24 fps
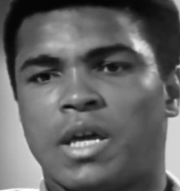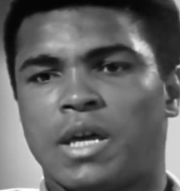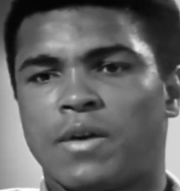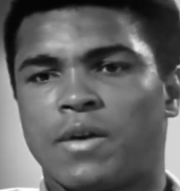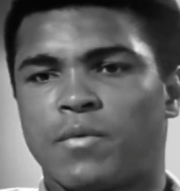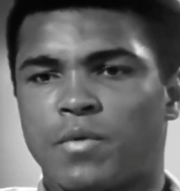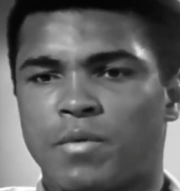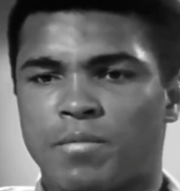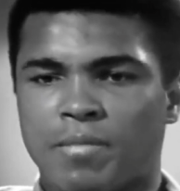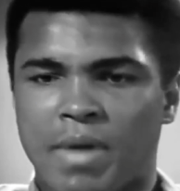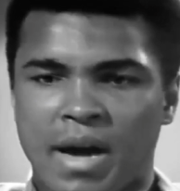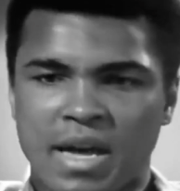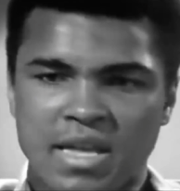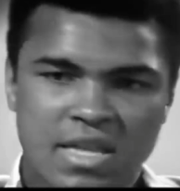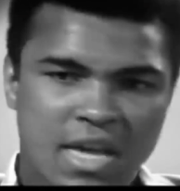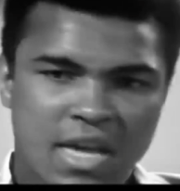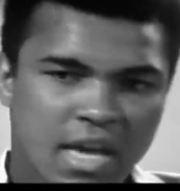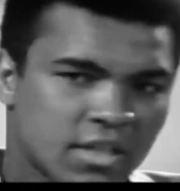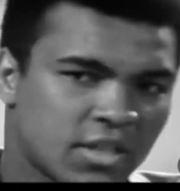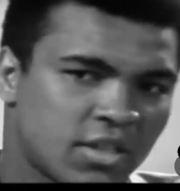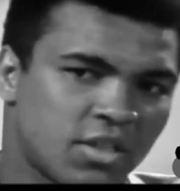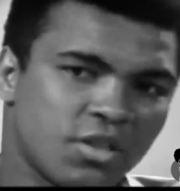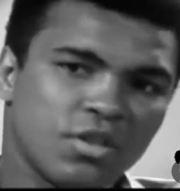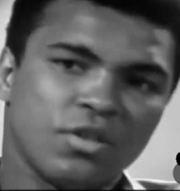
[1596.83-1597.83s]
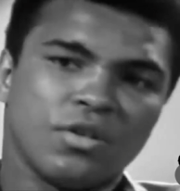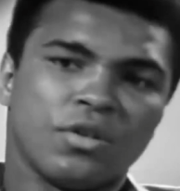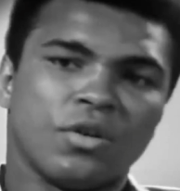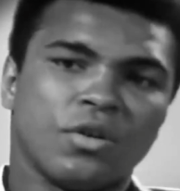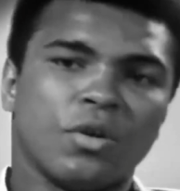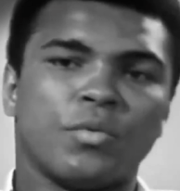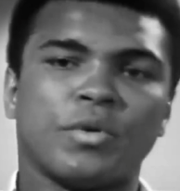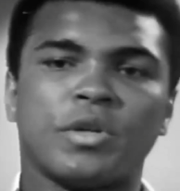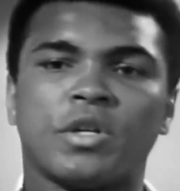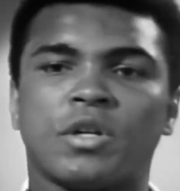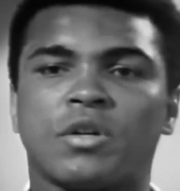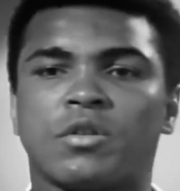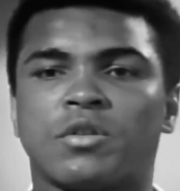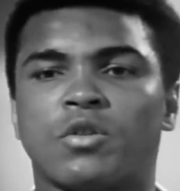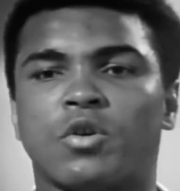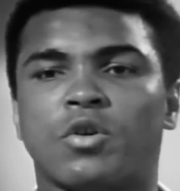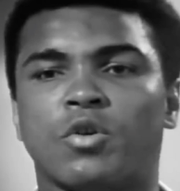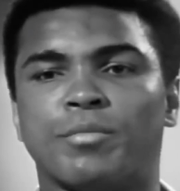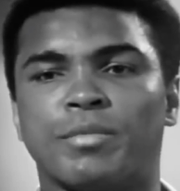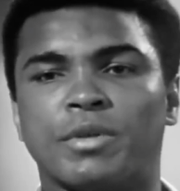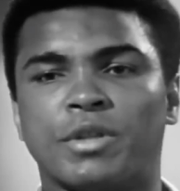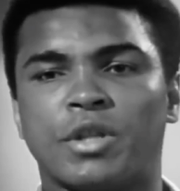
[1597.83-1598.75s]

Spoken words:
And we might not still go. We don't know.